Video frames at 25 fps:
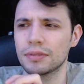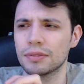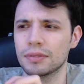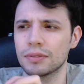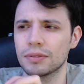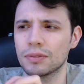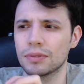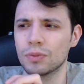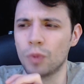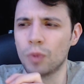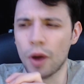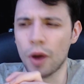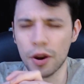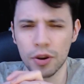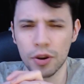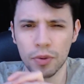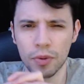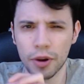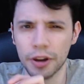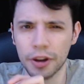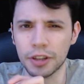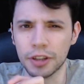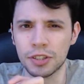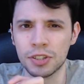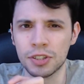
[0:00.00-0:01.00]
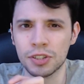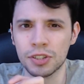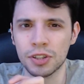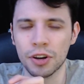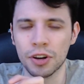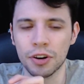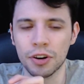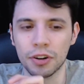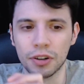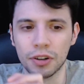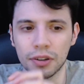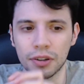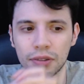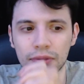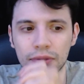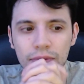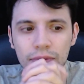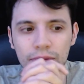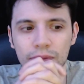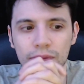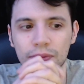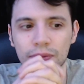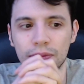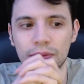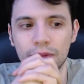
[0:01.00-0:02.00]
why are you wearing a skirt?
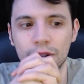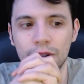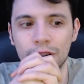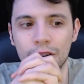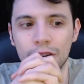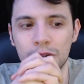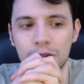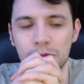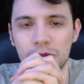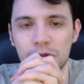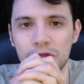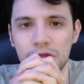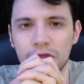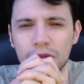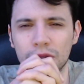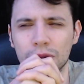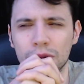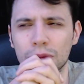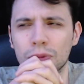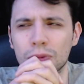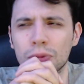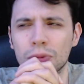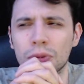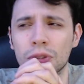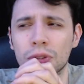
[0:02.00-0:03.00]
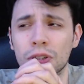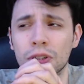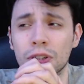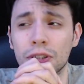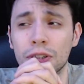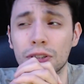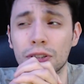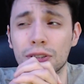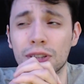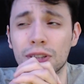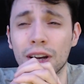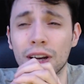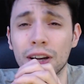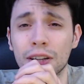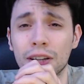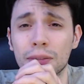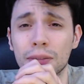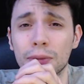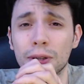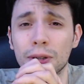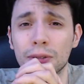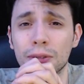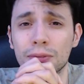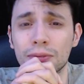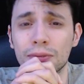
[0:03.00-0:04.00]
And Najimi's like, what are you talking
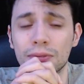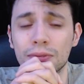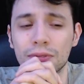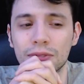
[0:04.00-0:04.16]
about?